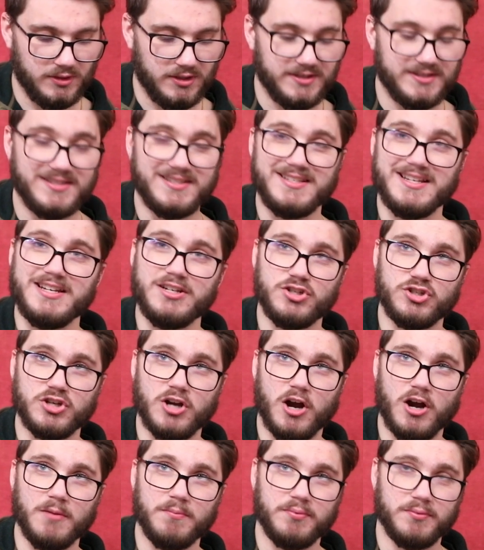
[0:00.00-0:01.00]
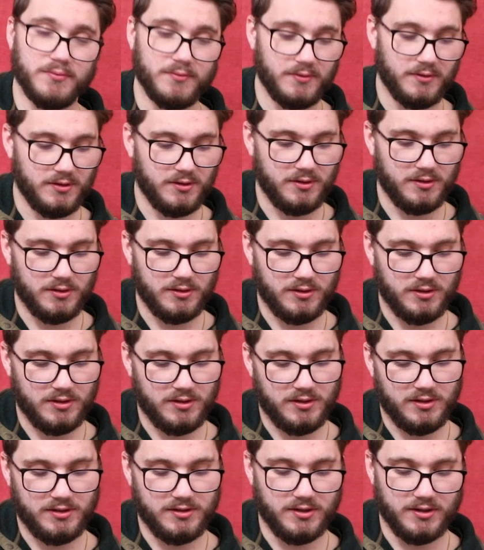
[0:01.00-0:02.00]
C sharp,
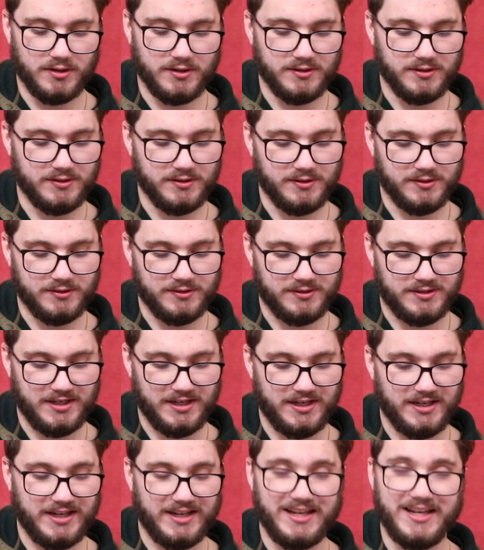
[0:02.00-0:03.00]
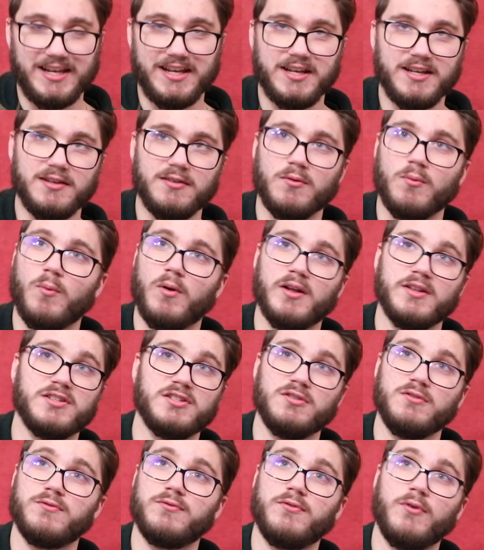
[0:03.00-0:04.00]
D, E, 1,
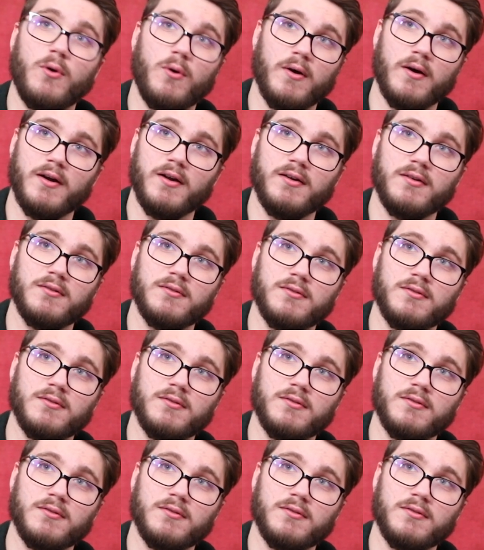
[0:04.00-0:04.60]
2, 4,